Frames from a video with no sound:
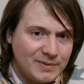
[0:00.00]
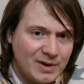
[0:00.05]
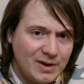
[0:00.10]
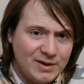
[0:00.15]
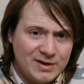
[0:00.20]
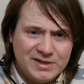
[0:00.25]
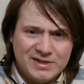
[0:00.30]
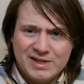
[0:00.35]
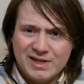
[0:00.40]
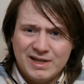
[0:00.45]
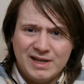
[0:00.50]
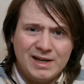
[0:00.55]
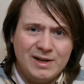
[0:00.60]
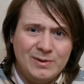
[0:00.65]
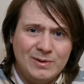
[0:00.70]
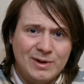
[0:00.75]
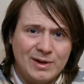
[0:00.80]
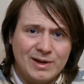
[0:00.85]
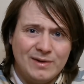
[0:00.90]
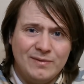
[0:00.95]
I still
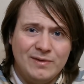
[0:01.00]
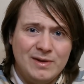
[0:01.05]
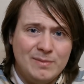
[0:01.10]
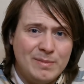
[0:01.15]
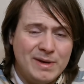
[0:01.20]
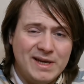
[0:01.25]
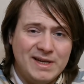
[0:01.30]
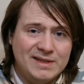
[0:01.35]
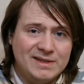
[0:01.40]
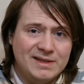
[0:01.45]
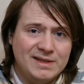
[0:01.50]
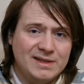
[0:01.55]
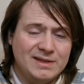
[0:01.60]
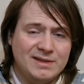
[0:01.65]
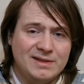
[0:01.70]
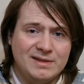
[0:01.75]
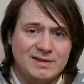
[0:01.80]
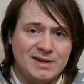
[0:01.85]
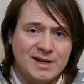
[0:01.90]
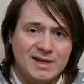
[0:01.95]
include like a few
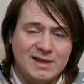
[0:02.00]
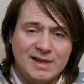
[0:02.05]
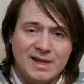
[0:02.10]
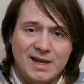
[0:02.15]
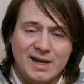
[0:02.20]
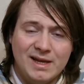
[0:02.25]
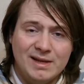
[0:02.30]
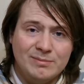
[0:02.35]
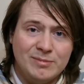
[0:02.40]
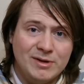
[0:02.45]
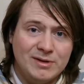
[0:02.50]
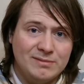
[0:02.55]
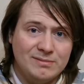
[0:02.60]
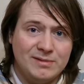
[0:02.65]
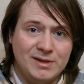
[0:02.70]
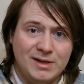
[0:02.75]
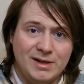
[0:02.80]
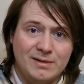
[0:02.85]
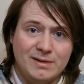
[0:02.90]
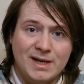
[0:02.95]
pieces in there, but
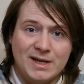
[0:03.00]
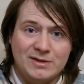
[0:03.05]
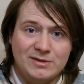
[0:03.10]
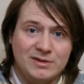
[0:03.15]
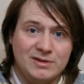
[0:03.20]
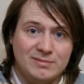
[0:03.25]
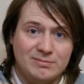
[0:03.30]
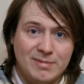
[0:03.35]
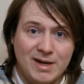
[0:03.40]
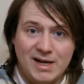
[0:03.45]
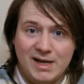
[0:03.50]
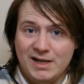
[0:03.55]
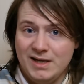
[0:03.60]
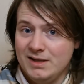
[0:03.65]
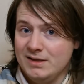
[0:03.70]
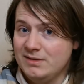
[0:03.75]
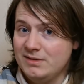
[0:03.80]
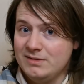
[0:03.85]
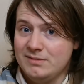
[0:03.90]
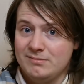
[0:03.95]
that's just
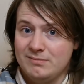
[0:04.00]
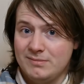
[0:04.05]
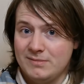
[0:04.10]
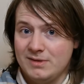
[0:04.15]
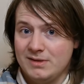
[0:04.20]
mainly as